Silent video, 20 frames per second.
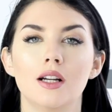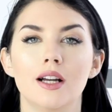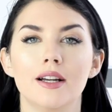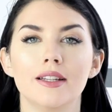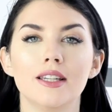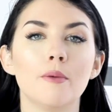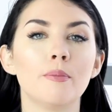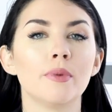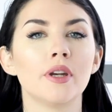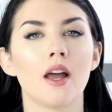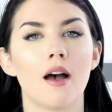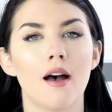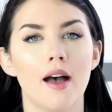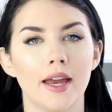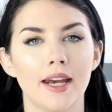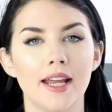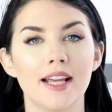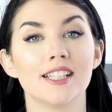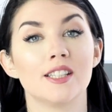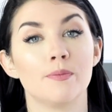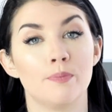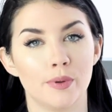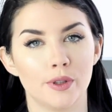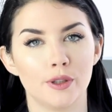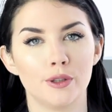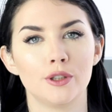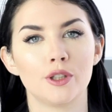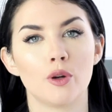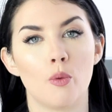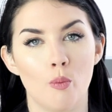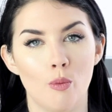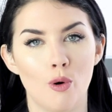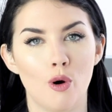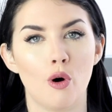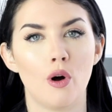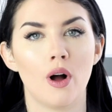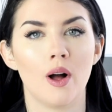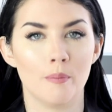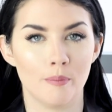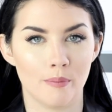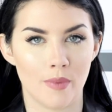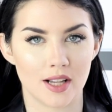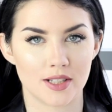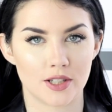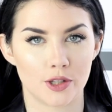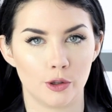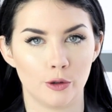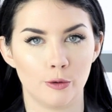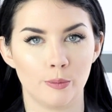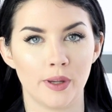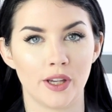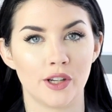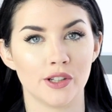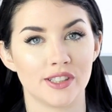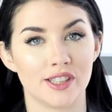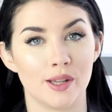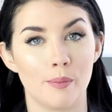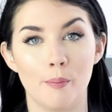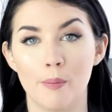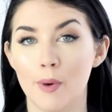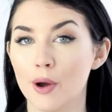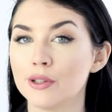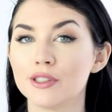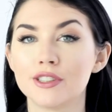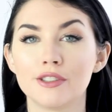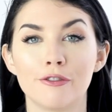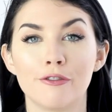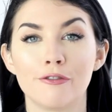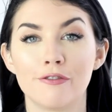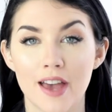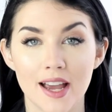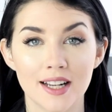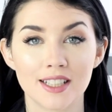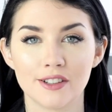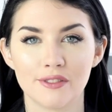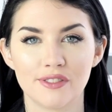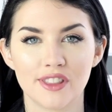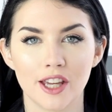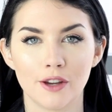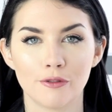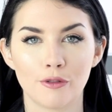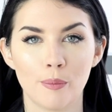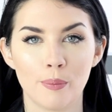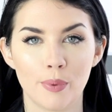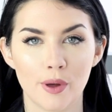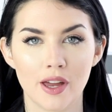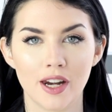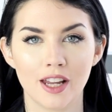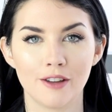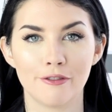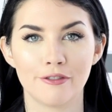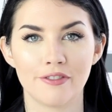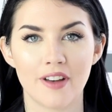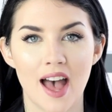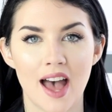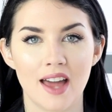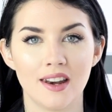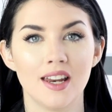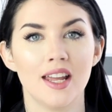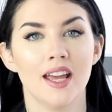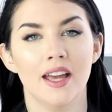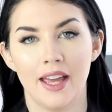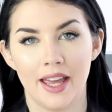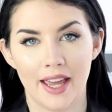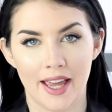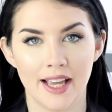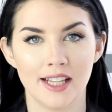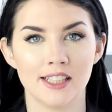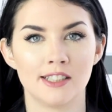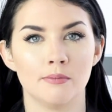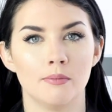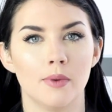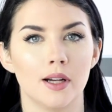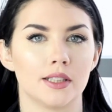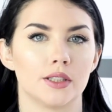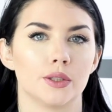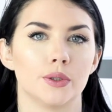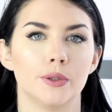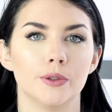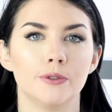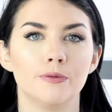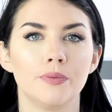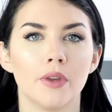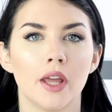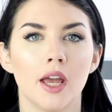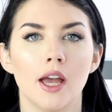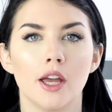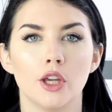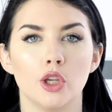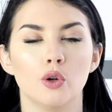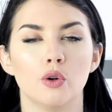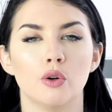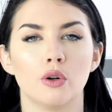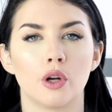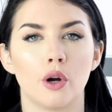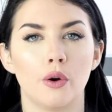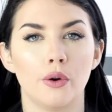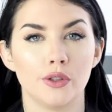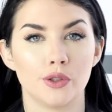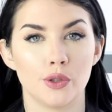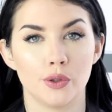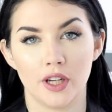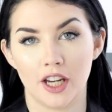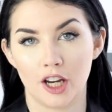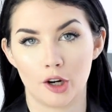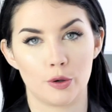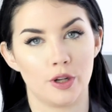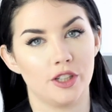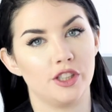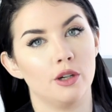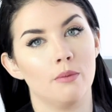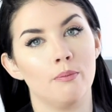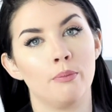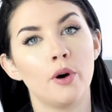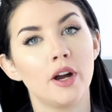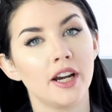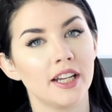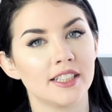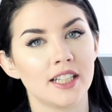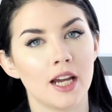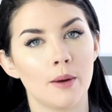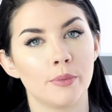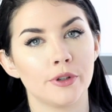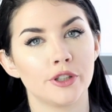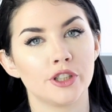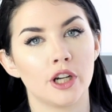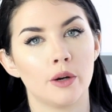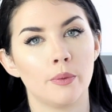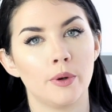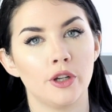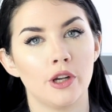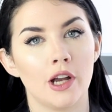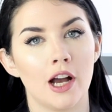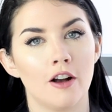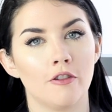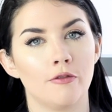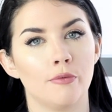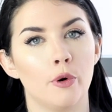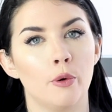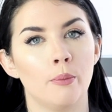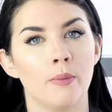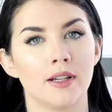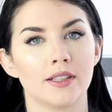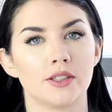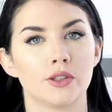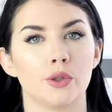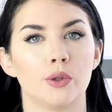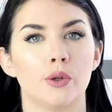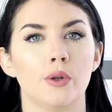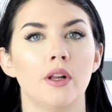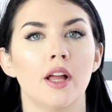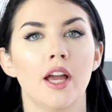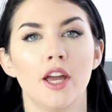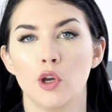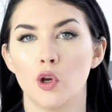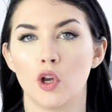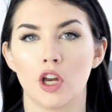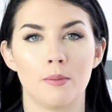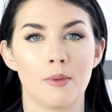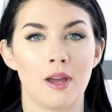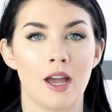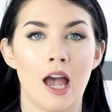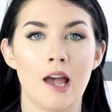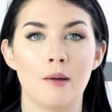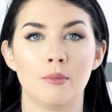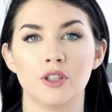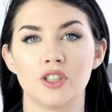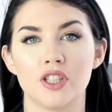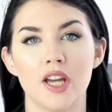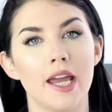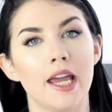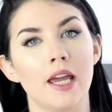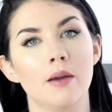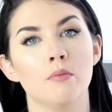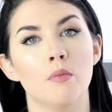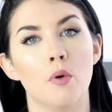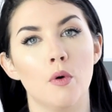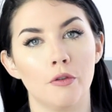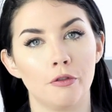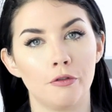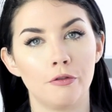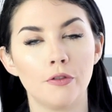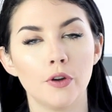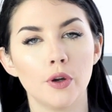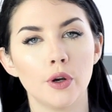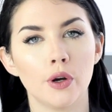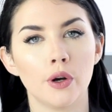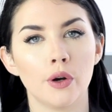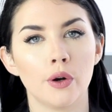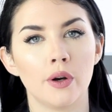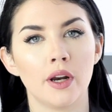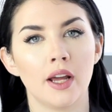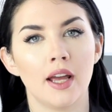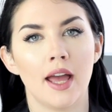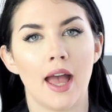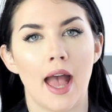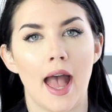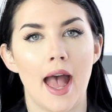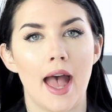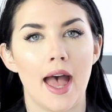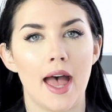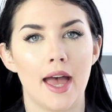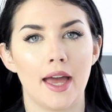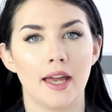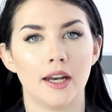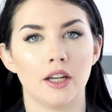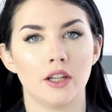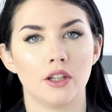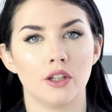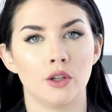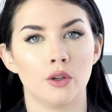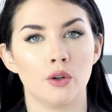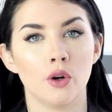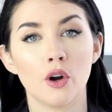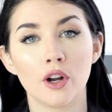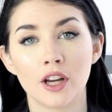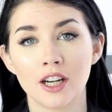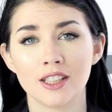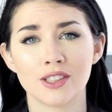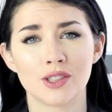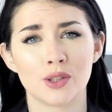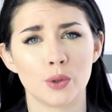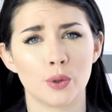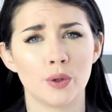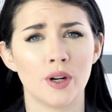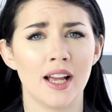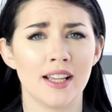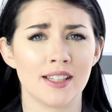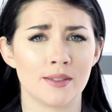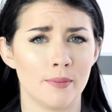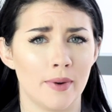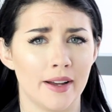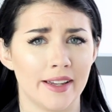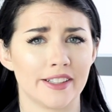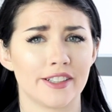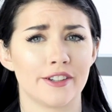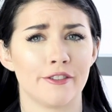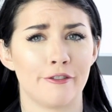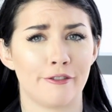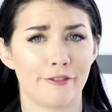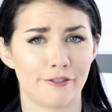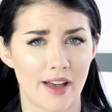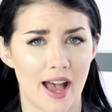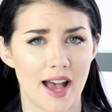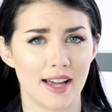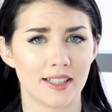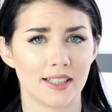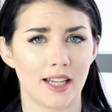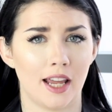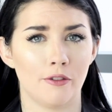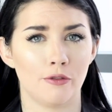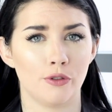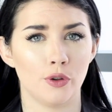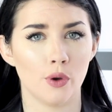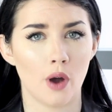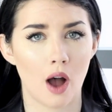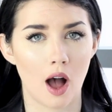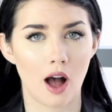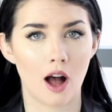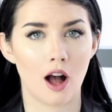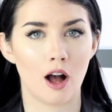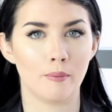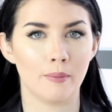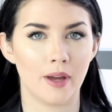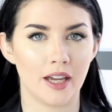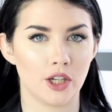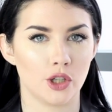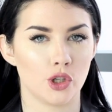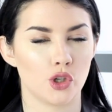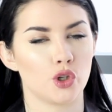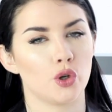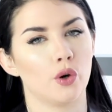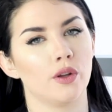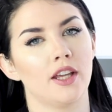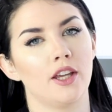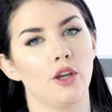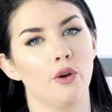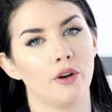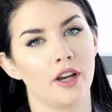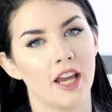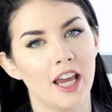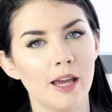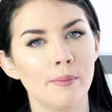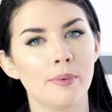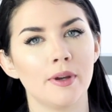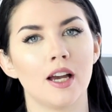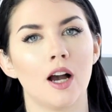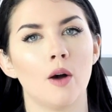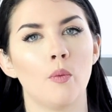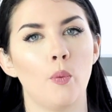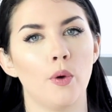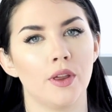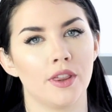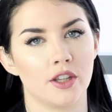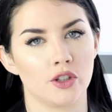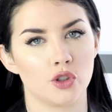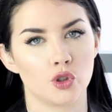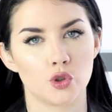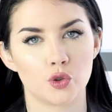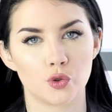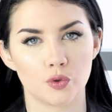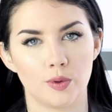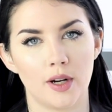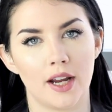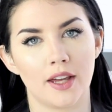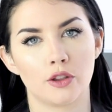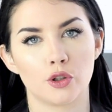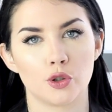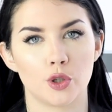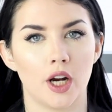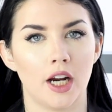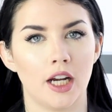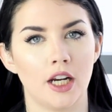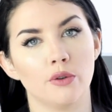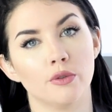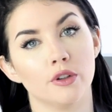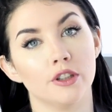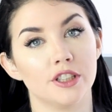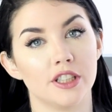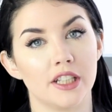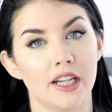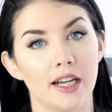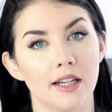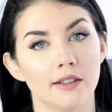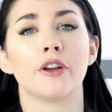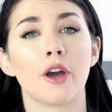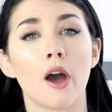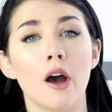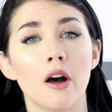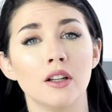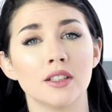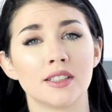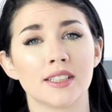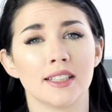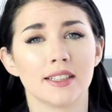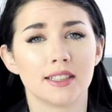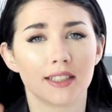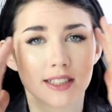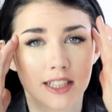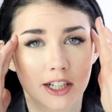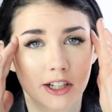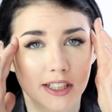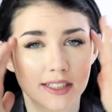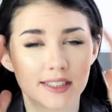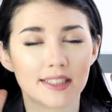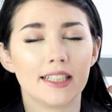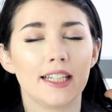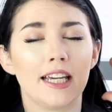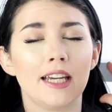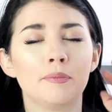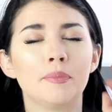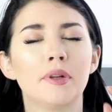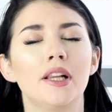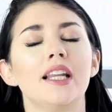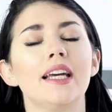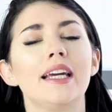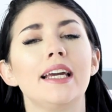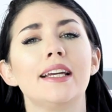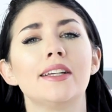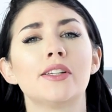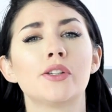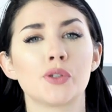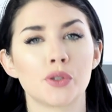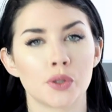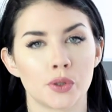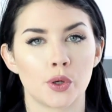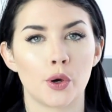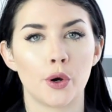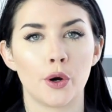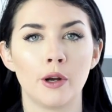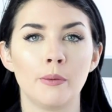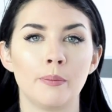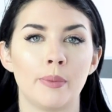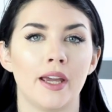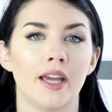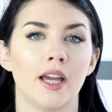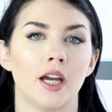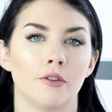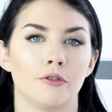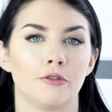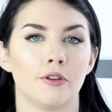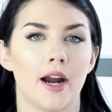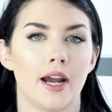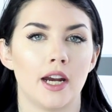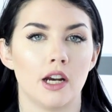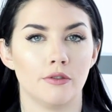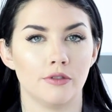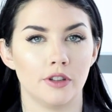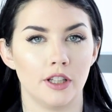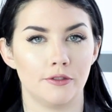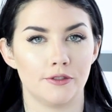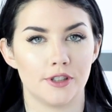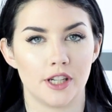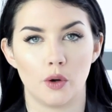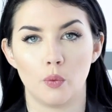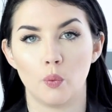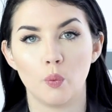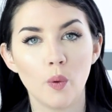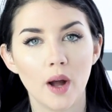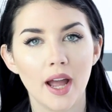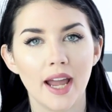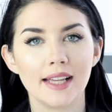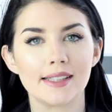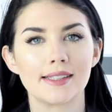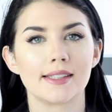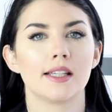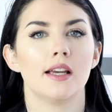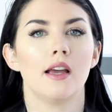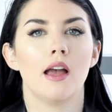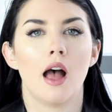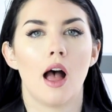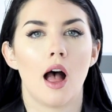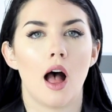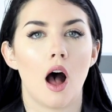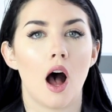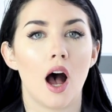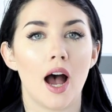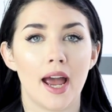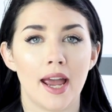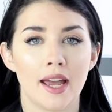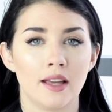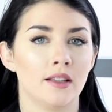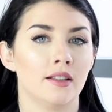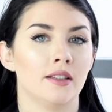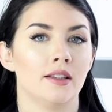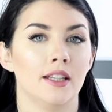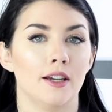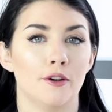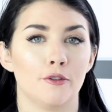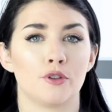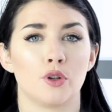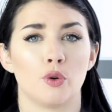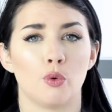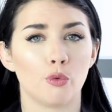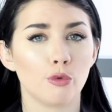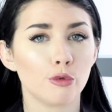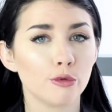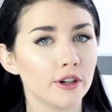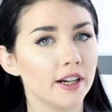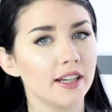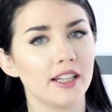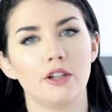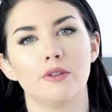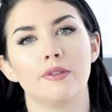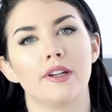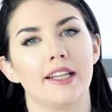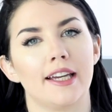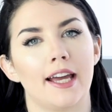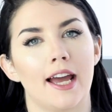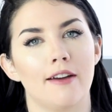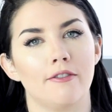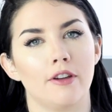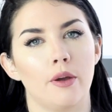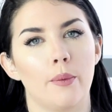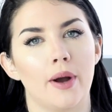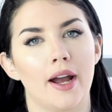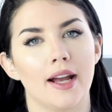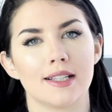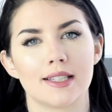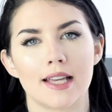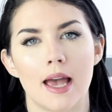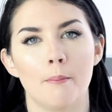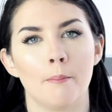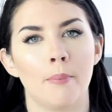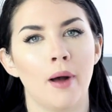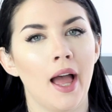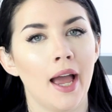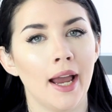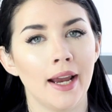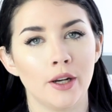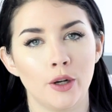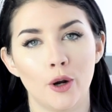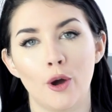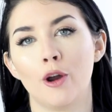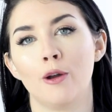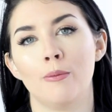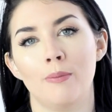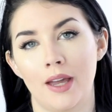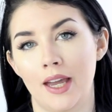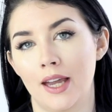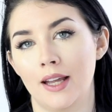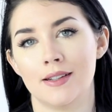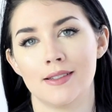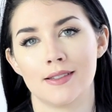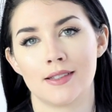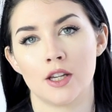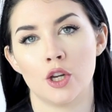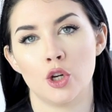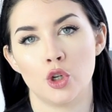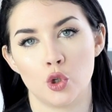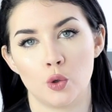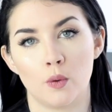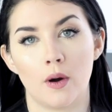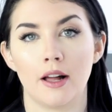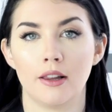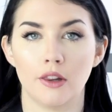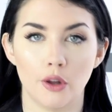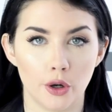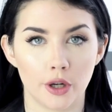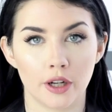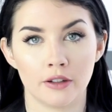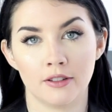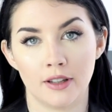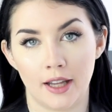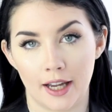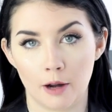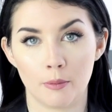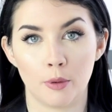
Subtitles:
Number 9 is build more muscle, because the most effective thing for burning fat is muscle. You're going to increase your body temperature when you have more muscle, you're going to be able to eat more food, and you're not going to store as much fat if you are making sure that you're keeping up with a strength training routine. Girls, seriously, please don't be afraid of lifting weights. I lift really heavy weights, and by no means do I look like a